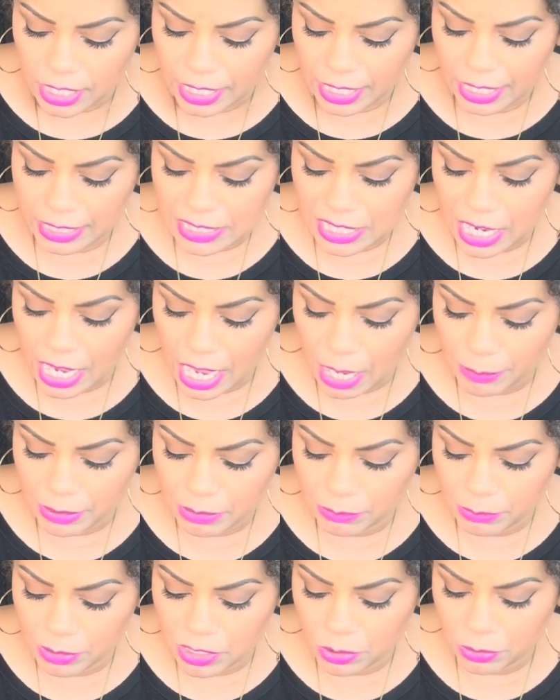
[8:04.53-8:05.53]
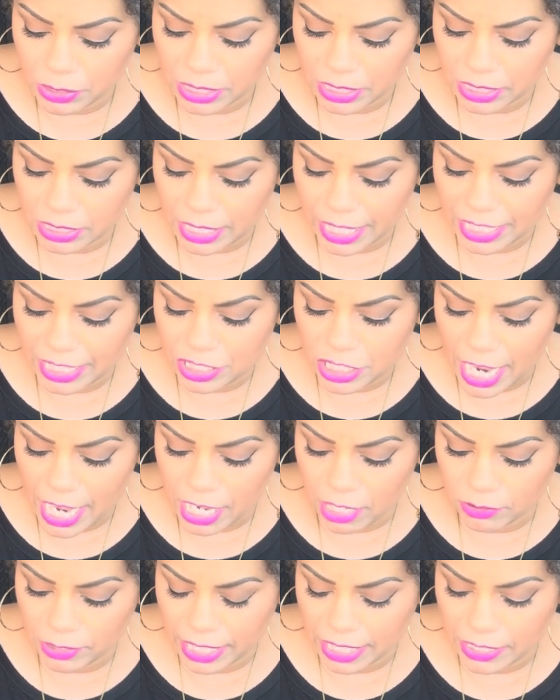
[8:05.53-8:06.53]
It's common between a
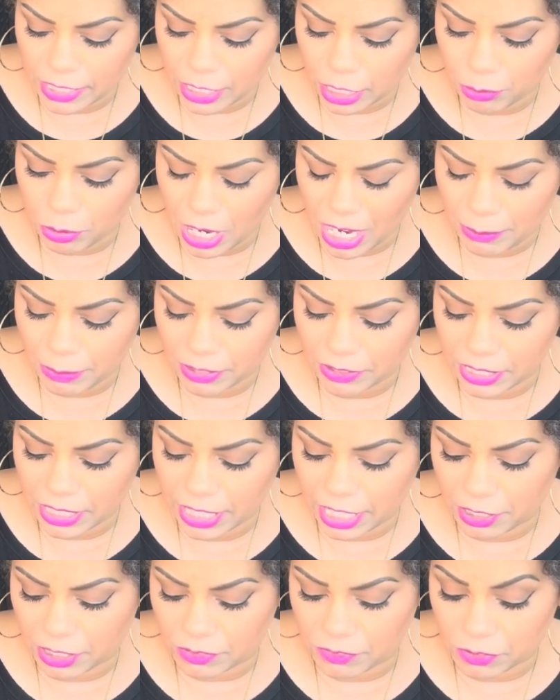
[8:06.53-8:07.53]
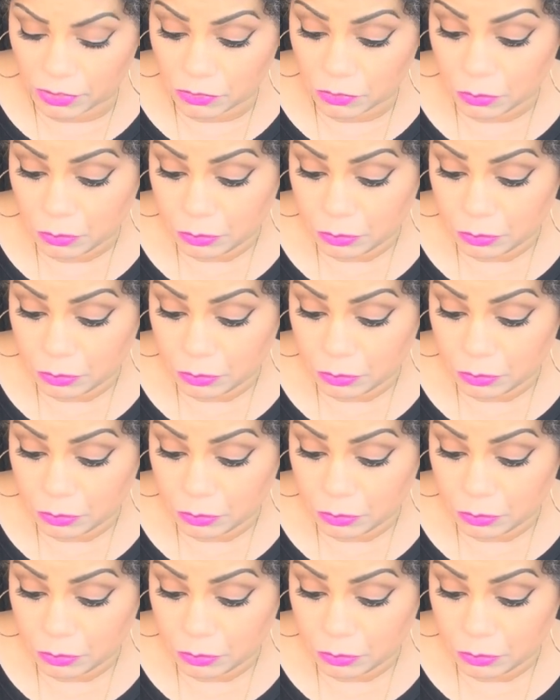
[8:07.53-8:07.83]
child and their primary caregiver.